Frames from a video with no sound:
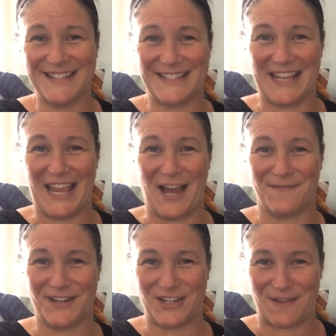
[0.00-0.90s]
and see how
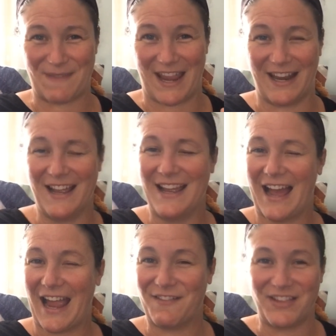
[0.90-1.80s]
much I made.
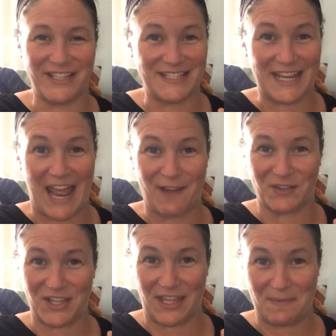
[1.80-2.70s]
I haven't listed
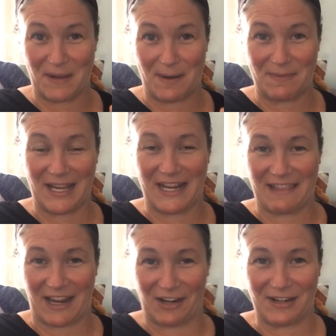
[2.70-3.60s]
everything, but I'm getting
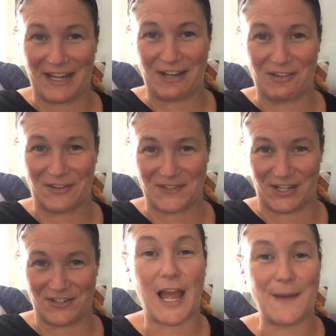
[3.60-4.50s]
there and getting closer.